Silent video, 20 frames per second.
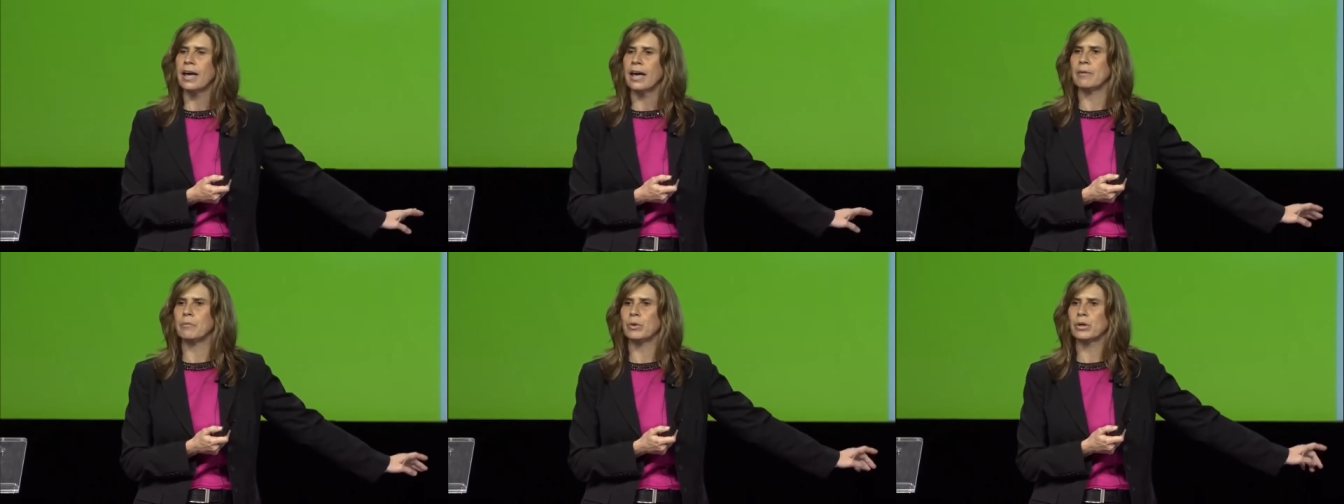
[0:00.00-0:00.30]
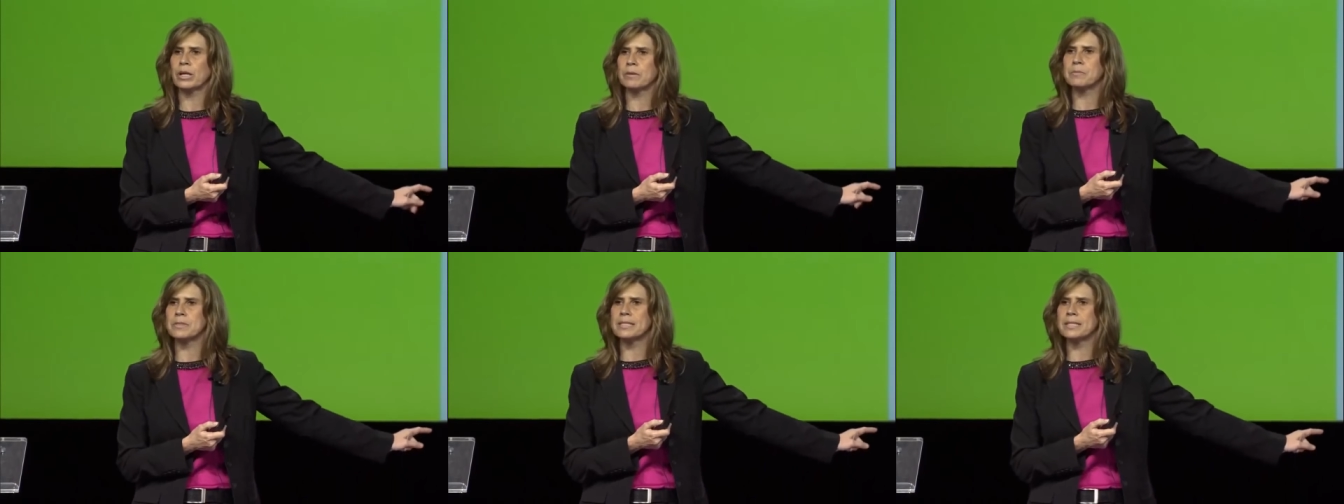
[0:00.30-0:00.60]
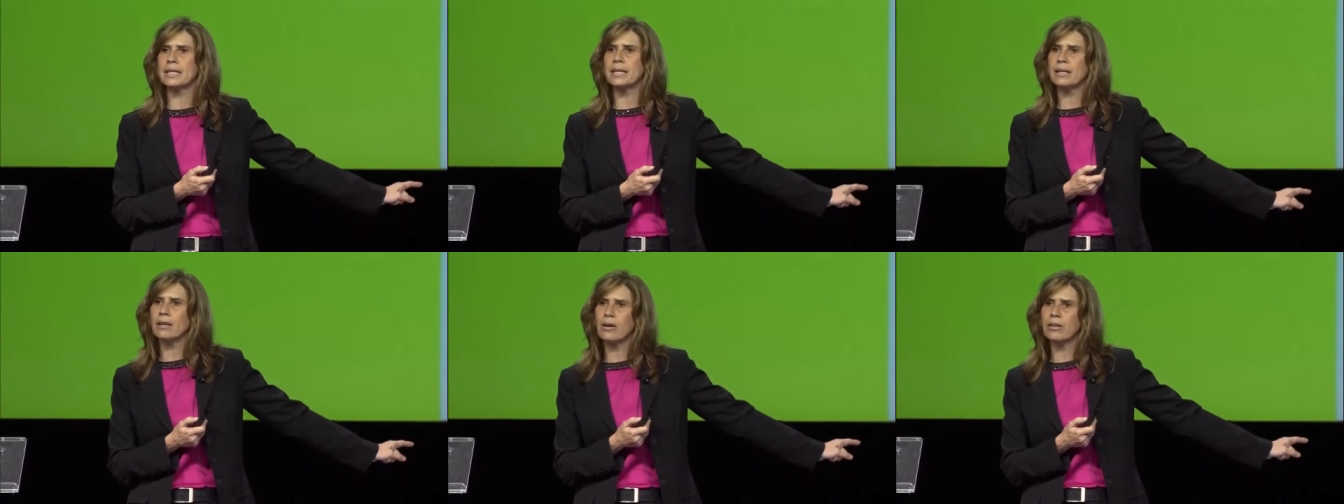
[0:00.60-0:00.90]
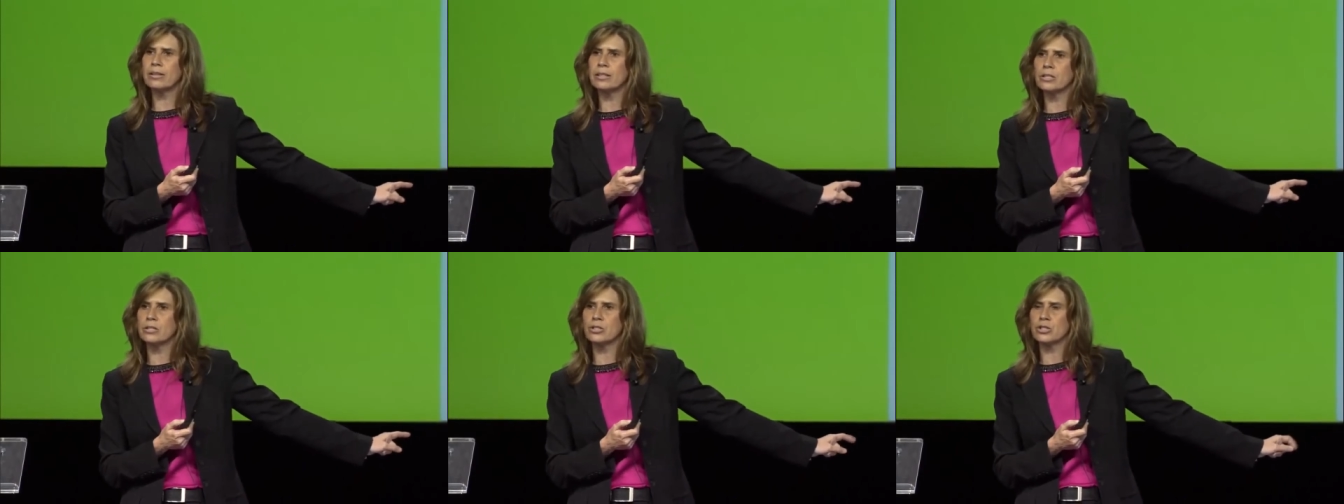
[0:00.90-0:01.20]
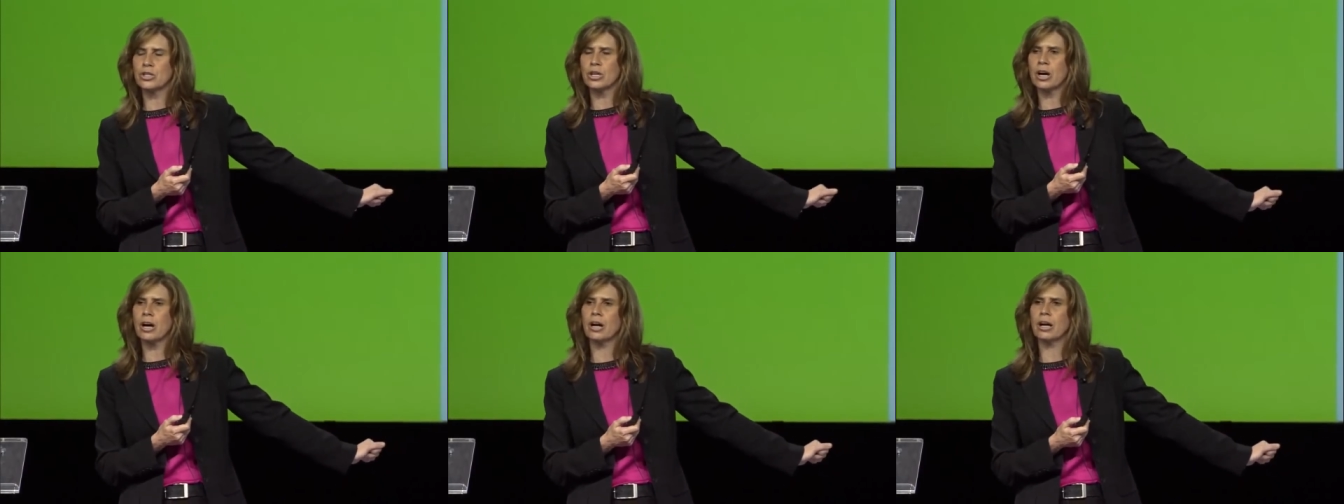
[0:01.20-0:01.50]
And what I'm seeing on this
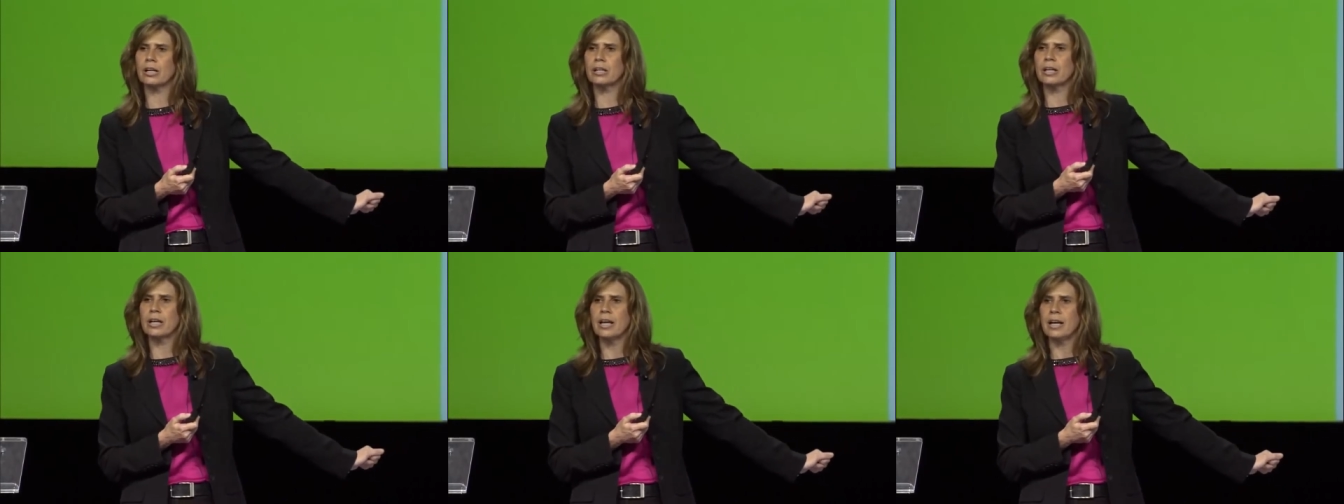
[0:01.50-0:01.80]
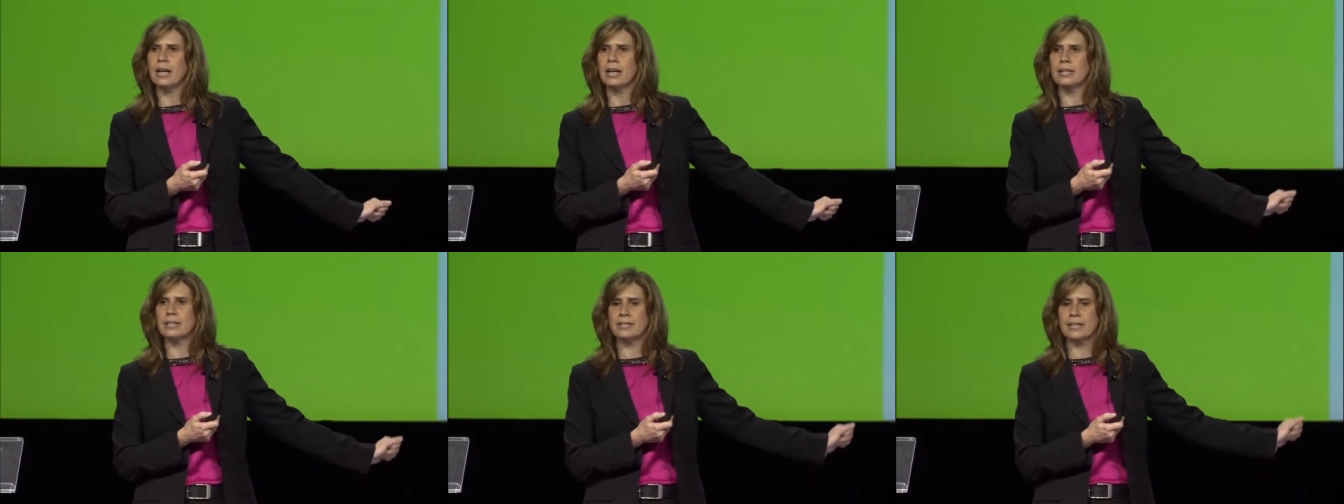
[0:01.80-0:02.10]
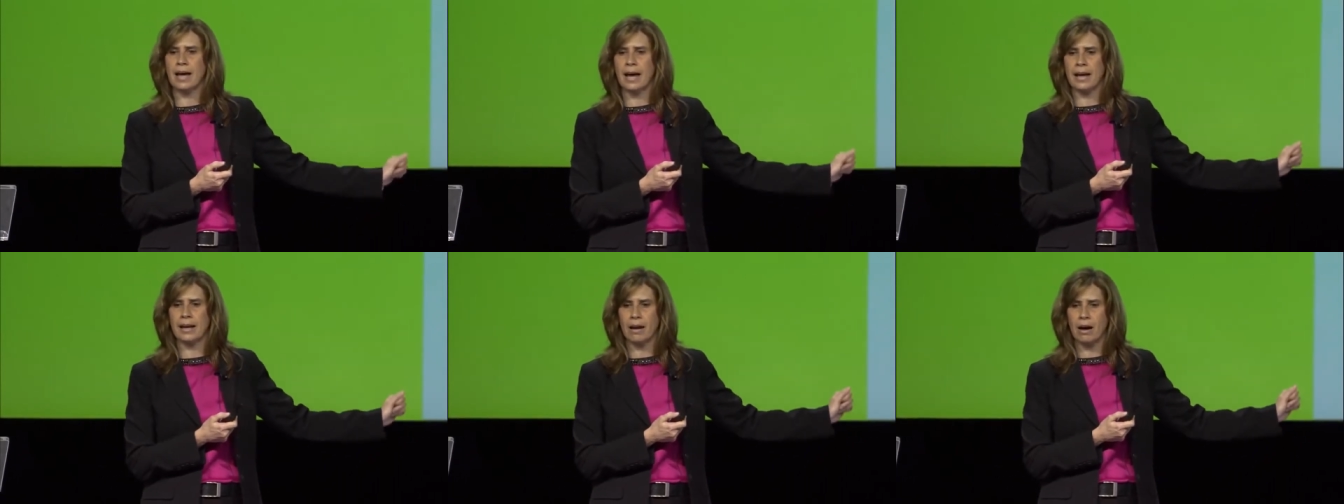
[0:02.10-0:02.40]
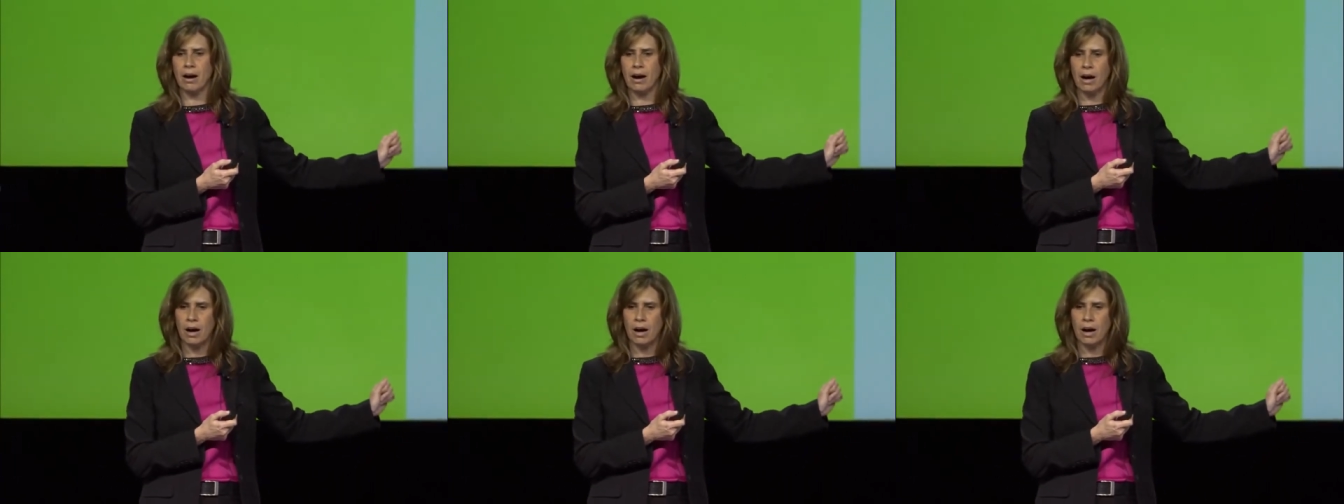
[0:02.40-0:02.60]
chart is that